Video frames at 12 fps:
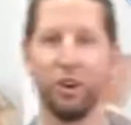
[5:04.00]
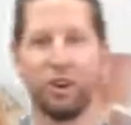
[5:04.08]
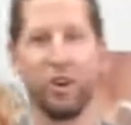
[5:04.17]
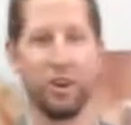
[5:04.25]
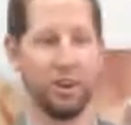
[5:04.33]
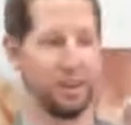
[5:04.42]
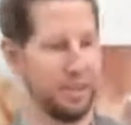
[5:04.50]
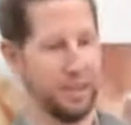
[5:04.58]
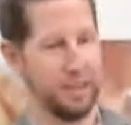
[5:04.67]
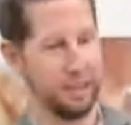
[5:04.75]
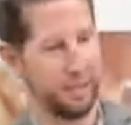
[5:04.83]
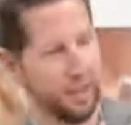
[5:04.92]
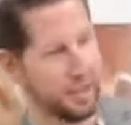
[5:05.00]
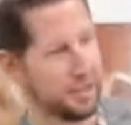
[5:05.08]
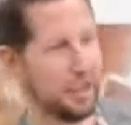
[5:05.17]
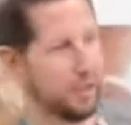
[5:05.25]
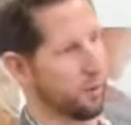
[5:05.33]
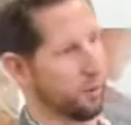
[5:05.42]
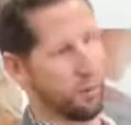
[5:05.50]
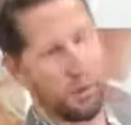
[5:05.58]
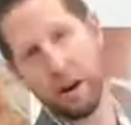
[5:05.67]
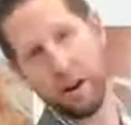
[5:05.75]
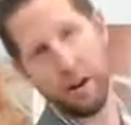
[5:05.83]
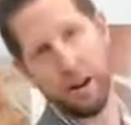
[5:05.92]
Your car seat is facing the
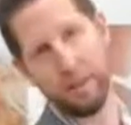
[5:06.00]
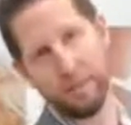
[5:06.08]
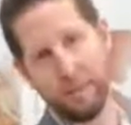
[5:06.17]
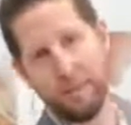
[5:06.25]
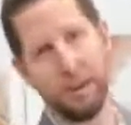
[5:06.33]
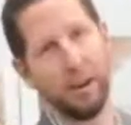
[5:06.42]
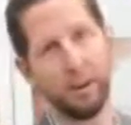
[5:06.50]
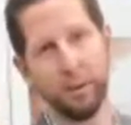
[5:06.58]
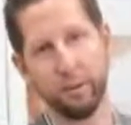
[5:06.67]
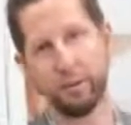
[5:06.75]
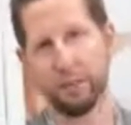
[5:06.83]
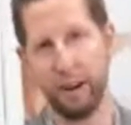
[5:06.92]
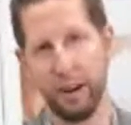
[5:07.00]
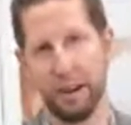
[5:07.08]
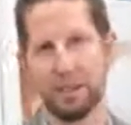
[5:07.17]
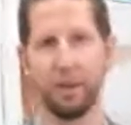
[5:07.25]
rear of the vehicle right?